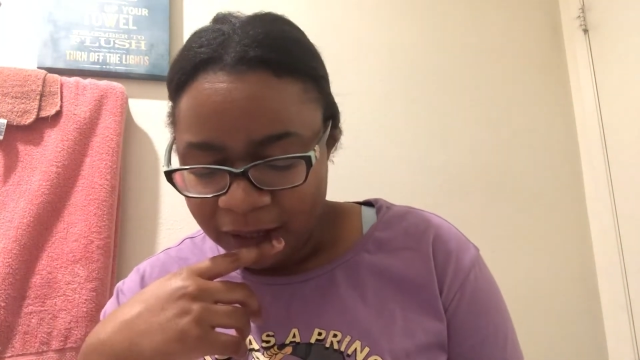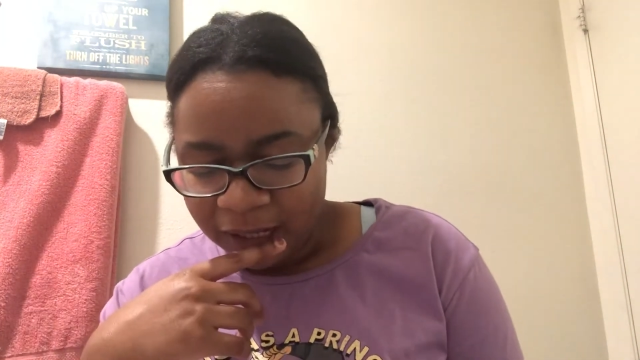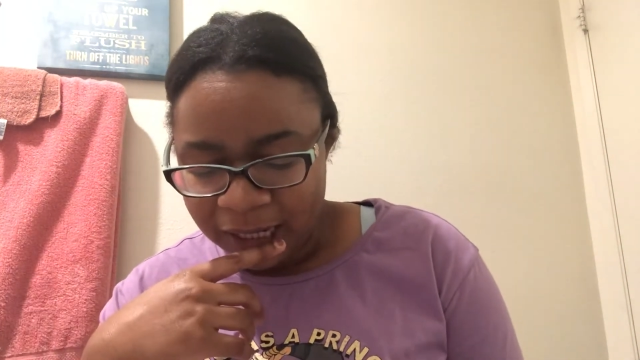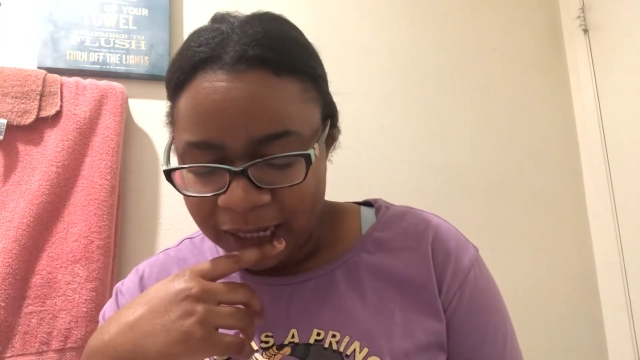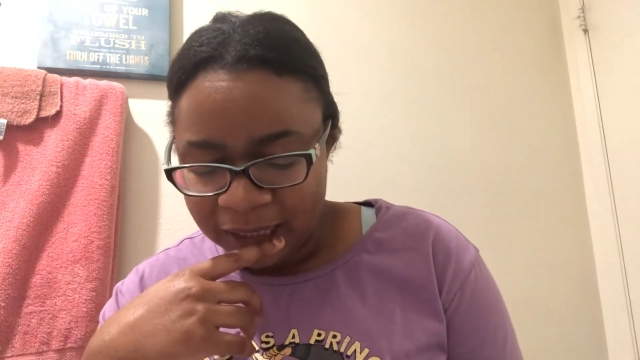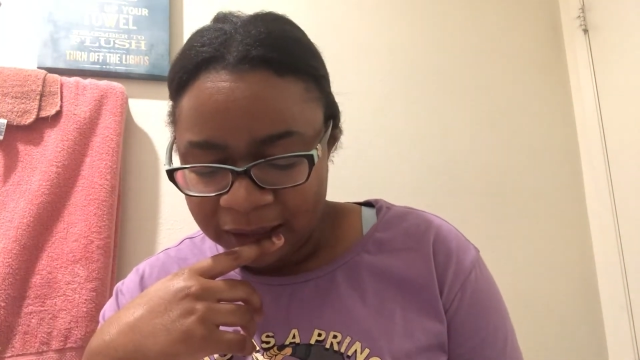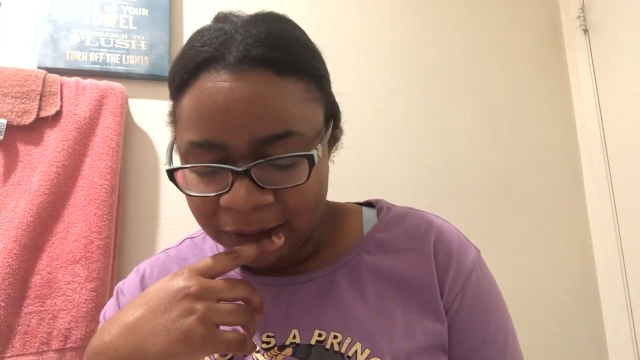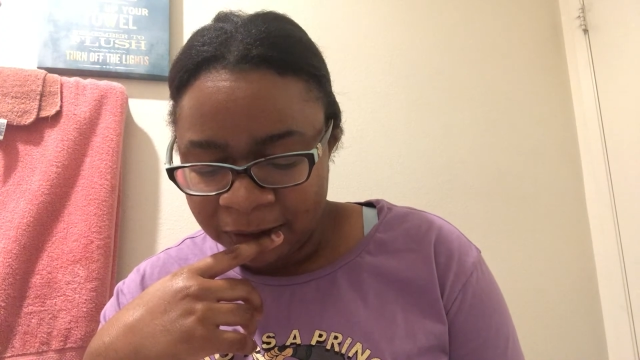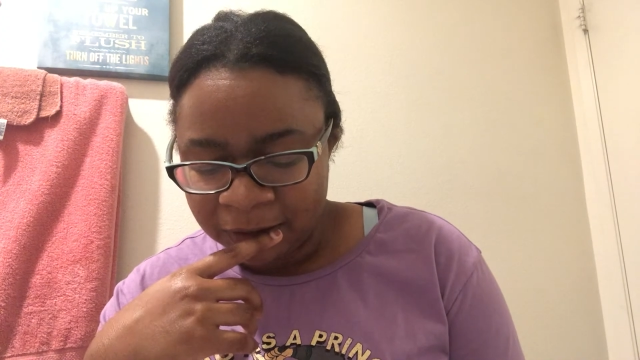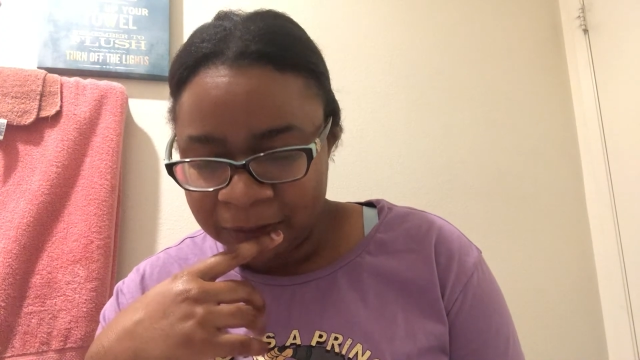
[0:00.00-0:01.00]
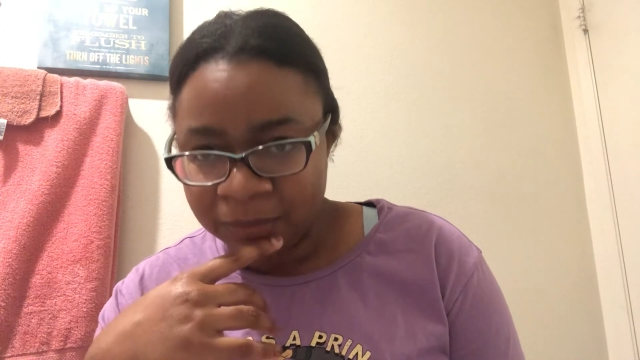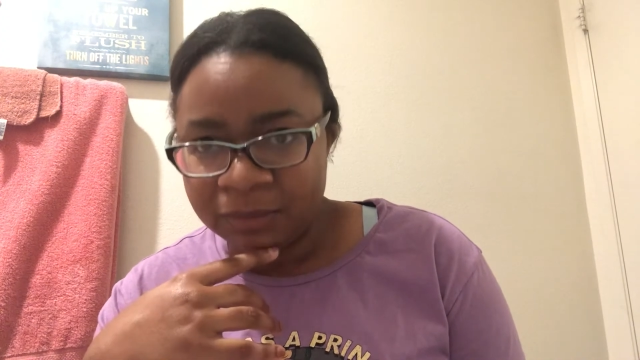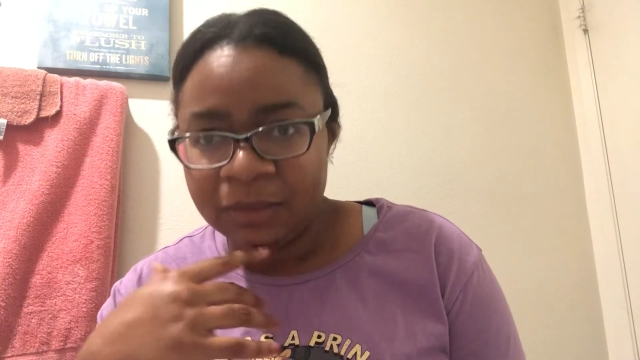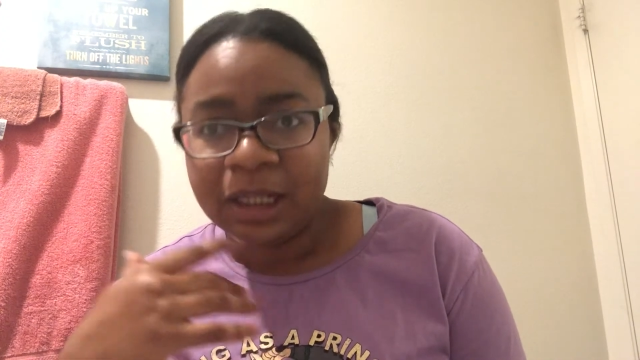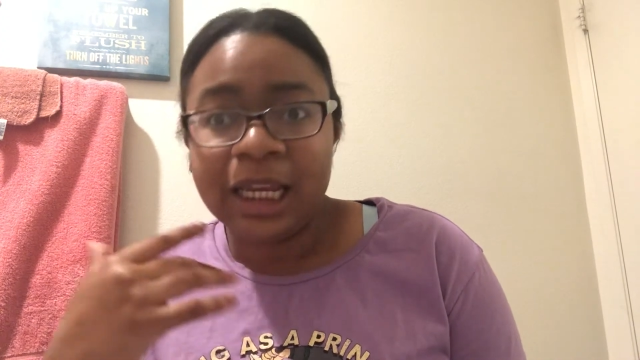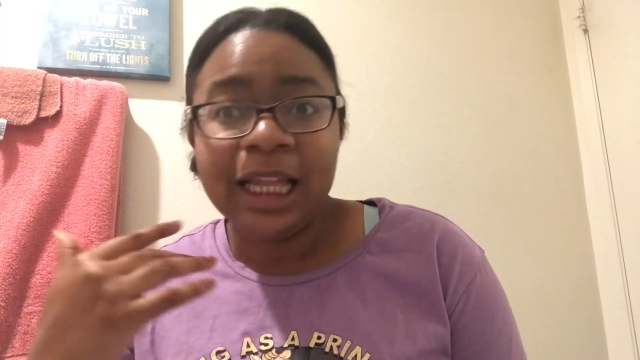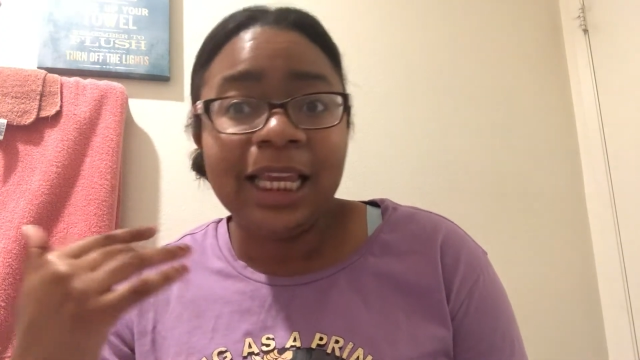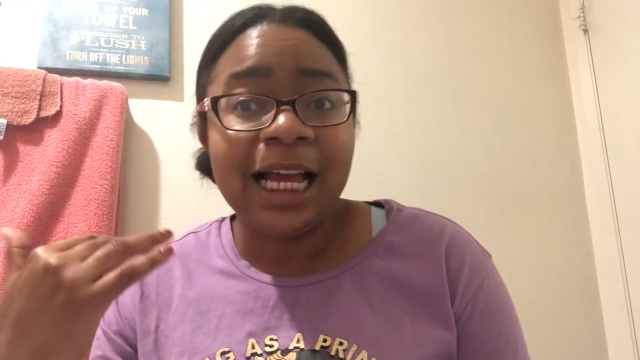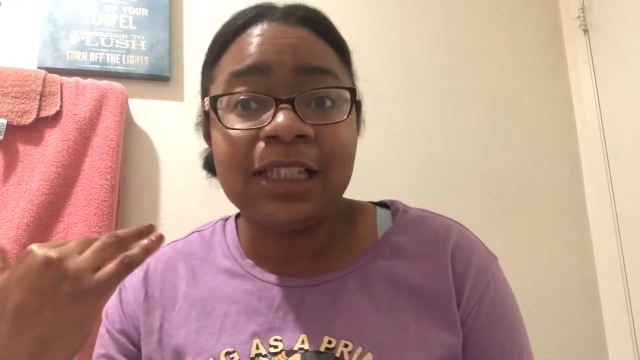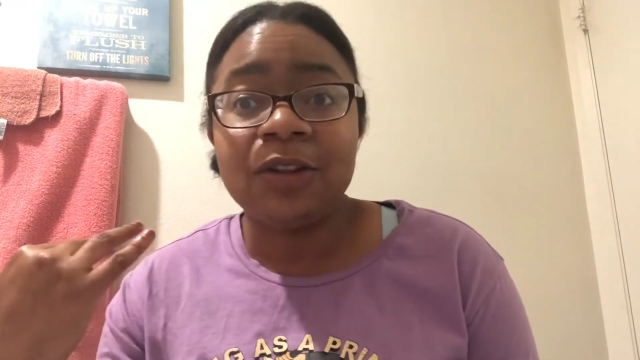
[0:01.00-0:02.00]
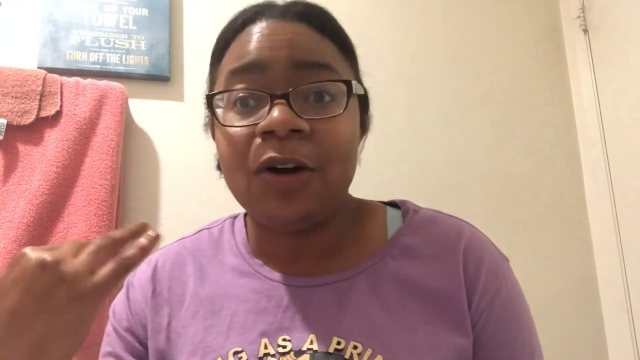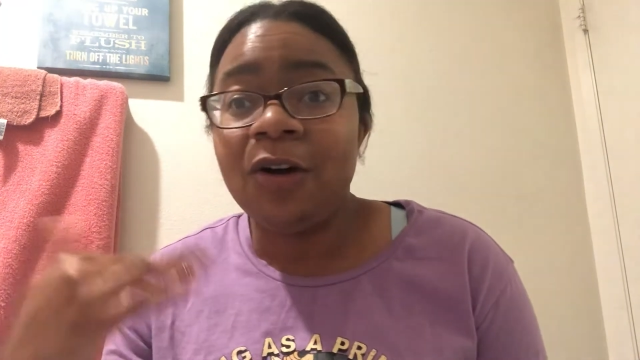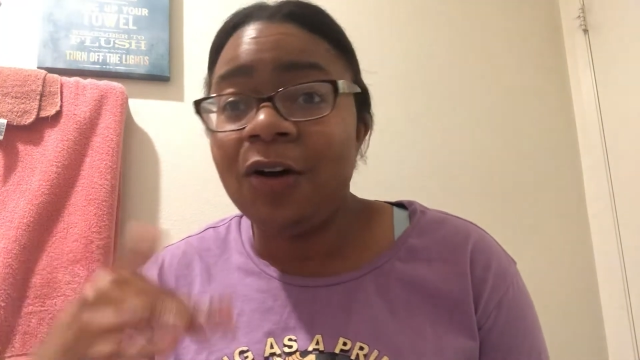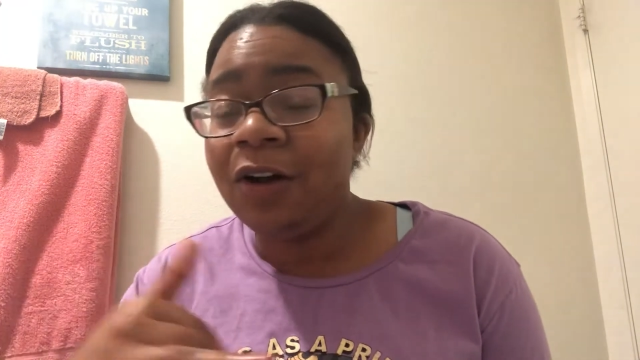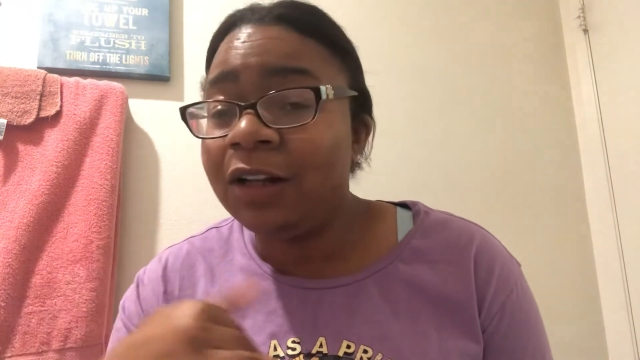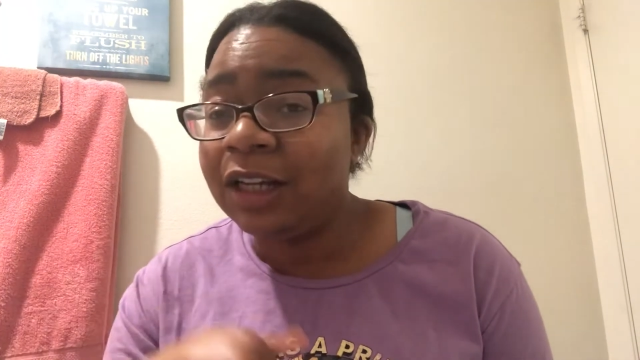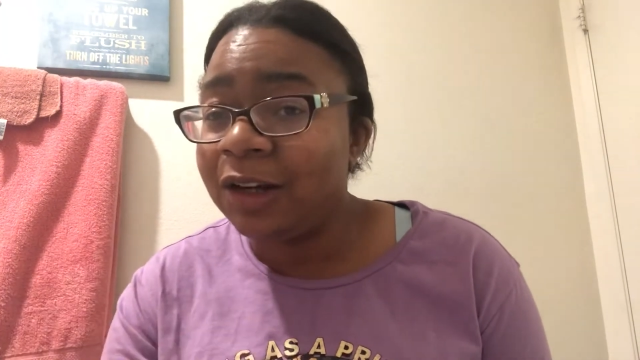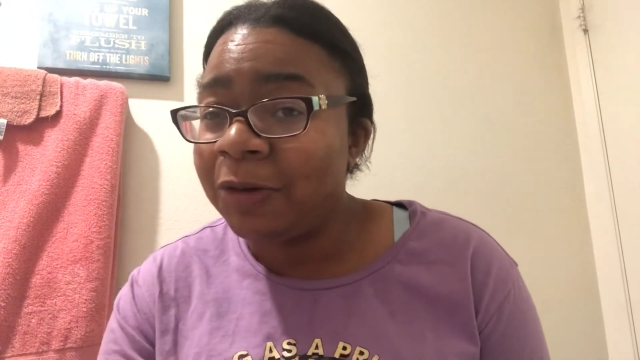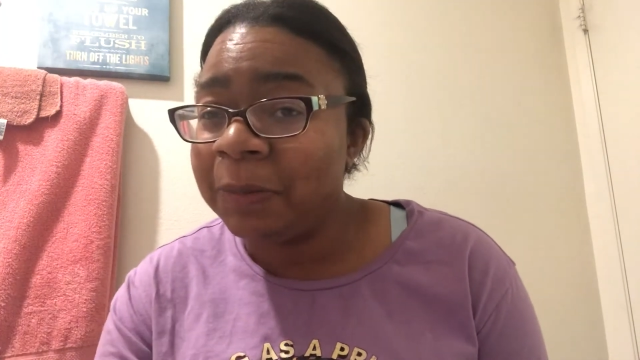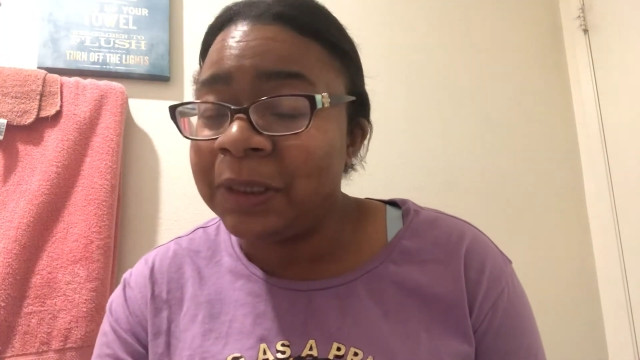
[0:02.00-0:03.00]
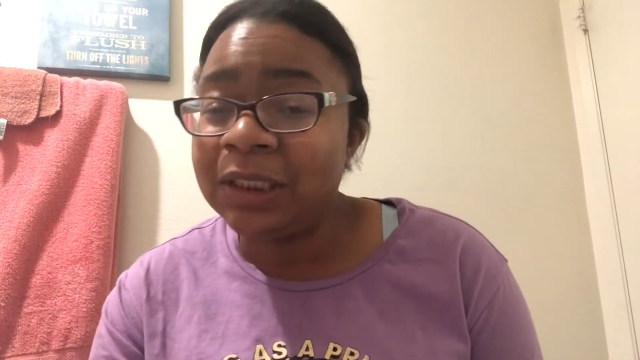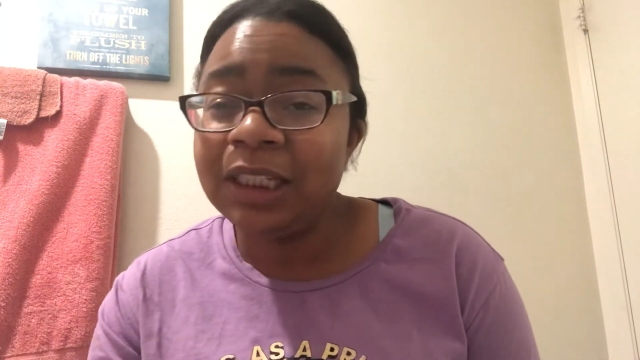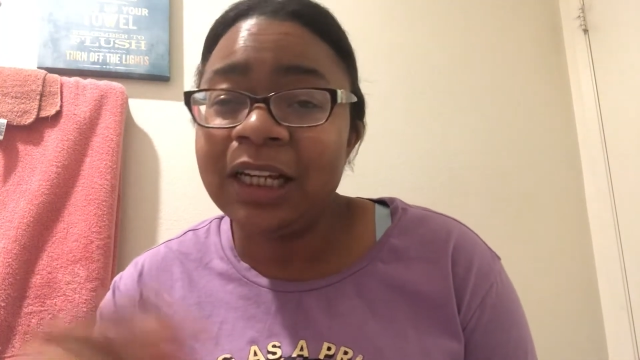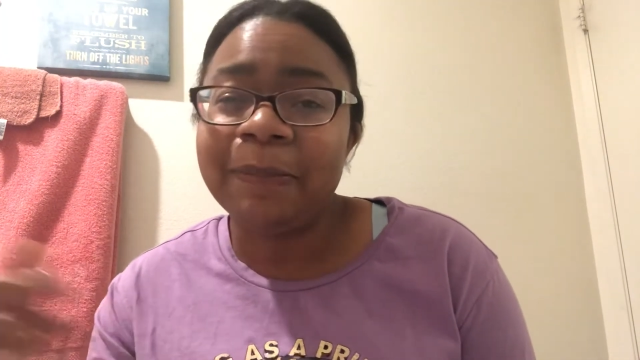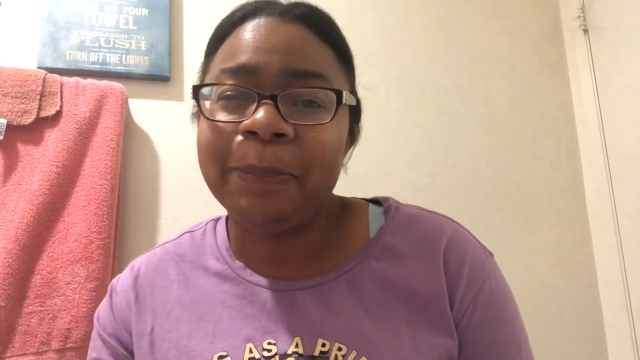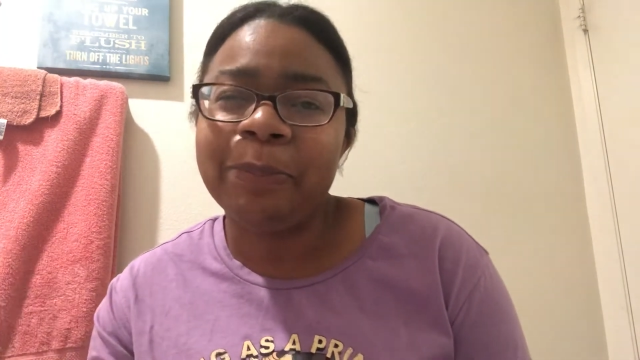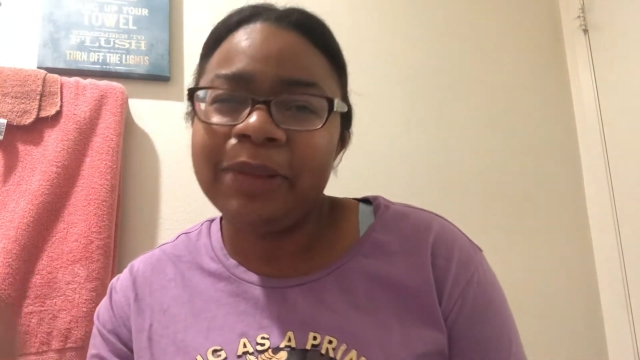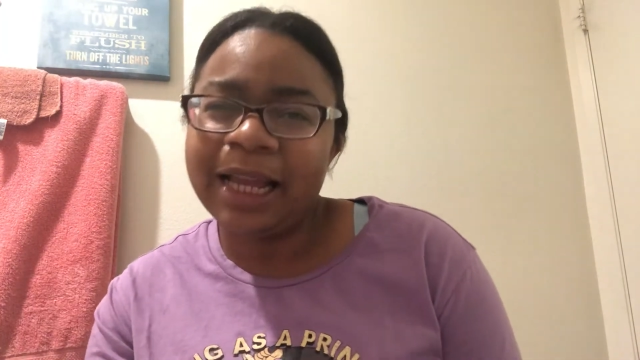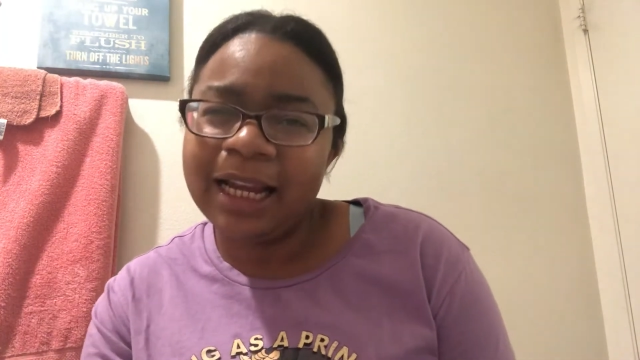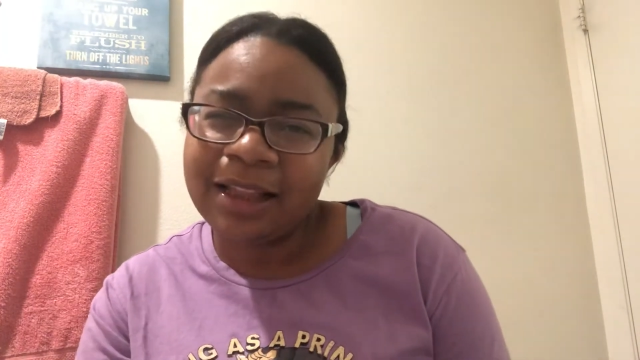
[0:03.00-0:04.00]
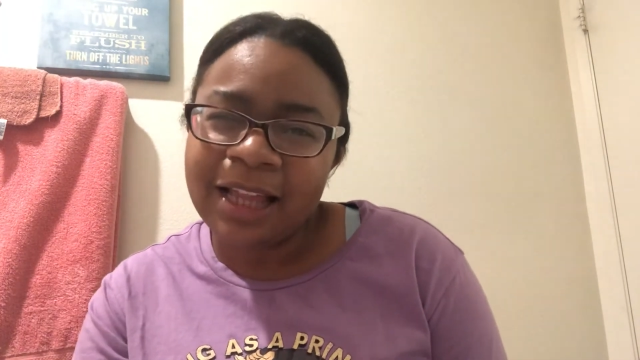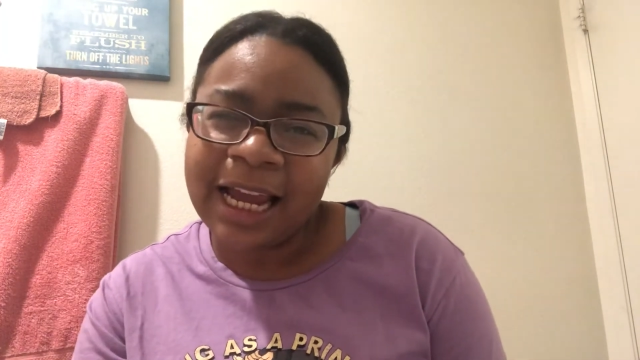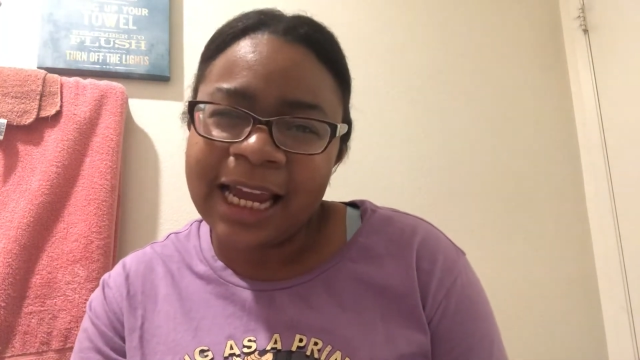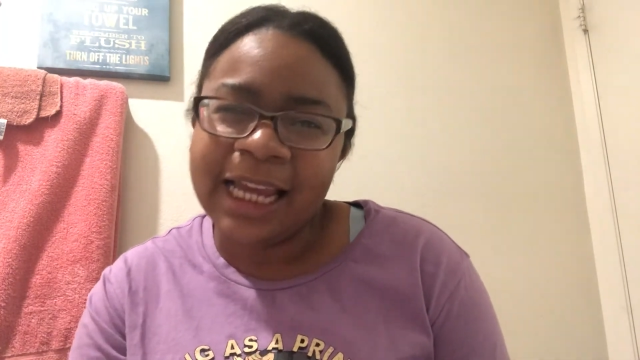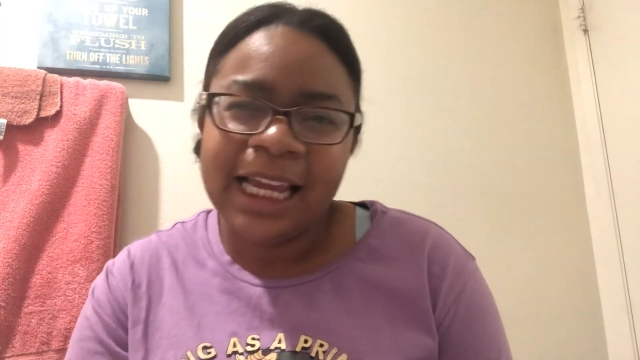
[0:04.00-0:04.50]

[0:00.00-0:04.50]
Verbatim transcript: And, um, Kelly has all the equipment. She got a black light